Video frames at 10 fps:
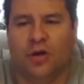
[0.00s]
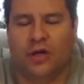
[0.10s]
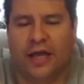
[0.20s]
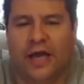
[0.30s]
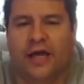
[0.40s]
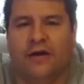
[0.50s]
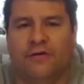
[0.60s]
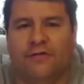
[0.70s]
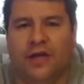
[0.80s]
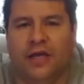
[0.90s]

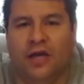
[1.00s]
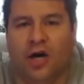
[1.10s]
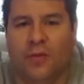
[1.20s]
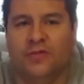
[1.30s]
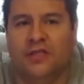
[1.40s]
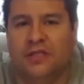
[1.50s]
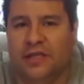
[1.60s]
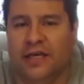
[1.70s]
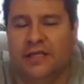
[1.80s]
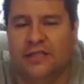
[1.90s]
have a
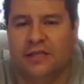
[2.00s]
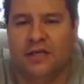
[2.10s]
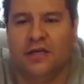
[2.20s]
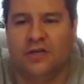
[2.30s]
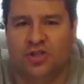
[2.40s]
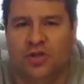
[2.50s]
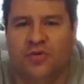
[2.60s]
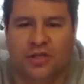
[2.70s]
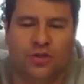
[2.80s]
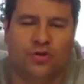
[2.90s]
up-to-date
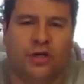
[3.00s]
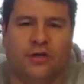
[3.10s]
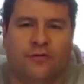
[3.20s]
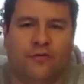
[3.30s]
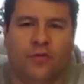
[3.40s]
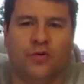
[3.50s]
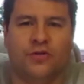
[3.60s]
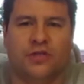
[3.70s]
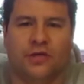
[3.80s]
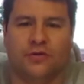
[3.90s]
GPS tracker for
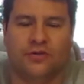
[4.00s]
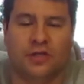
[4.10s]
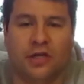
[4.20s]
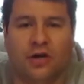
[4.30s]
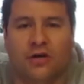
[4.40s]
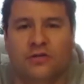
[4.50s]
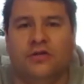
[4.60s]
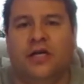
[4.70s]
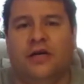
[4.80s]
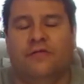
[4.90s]
motorcycles, and they also
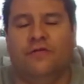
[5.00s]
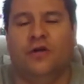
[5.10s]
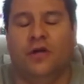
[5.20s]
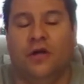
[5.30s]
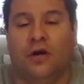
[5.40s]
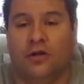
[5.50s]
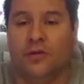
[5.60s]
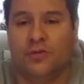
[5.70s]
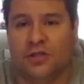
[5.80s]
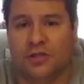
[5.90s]
have
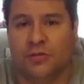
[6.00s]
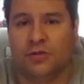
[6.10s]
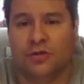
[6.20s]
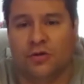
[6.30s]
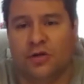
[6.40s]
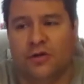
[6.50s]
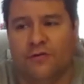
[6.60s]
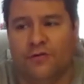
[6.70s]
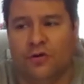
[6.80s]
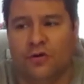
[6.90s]
alarm systems. So
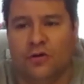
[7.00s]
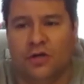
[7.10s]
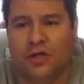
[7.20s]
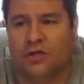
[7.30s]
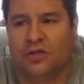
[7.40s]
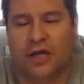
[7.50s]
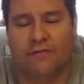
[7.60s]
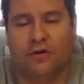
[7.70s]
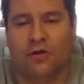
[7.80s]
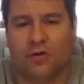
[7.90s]
if you're looking to have
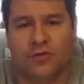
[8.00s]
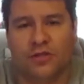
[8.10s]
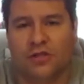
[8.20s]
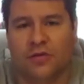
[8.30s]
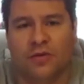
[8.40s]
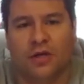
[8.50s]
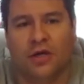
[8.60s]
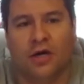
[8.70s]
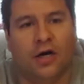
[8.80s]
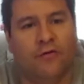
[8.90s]
an alarm system,
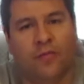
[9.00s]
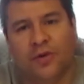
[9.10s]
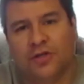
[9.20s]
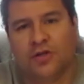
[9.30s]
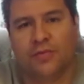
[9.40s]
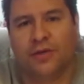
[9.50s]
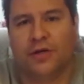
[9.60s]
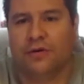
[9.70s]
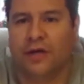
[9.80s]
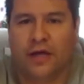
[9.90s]
I'll have a picture up
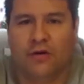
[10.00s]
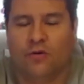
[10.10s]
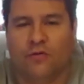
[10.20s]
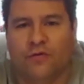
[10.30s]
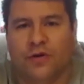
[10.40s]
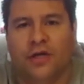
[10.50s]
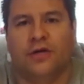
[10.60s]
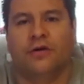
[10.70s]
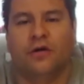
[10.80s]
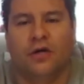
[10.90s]
here and over
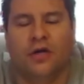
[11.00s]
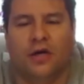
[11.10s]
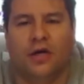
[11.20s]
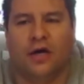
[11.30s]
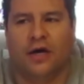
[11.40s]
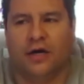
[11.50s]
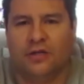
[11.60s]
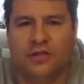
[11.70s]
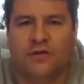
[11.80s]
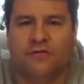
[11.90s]
here on
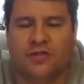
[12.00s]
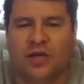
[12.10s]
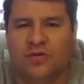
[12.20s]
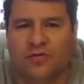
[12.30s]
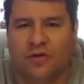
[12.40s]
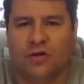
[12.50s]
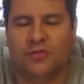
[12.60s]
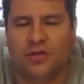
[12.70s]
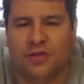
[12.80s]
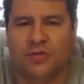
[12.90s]
the different types of alarm
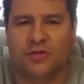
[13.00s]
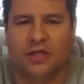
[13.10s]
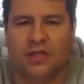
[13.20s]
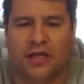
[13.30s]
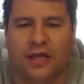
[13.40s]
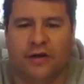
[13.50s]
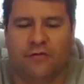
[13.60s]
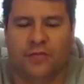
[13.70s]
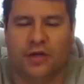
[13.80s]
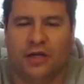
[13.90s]
systems that they
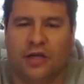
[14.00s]
have, and